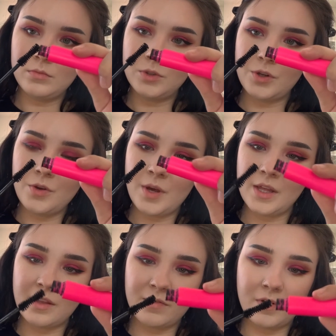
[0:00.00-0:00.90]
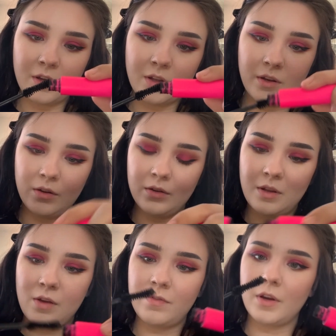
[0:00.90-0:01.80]
Don't you hate that
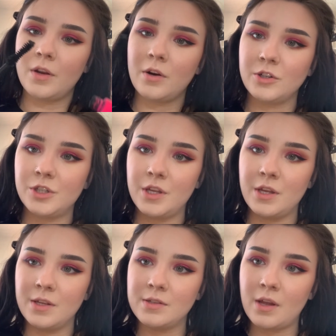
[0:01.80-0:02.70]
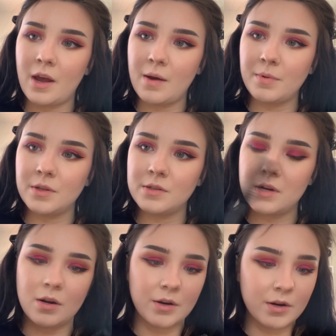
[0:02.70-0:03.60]
fucking Hershey kiss that happens
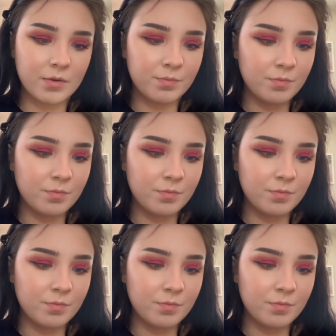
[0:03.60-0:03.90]
down here?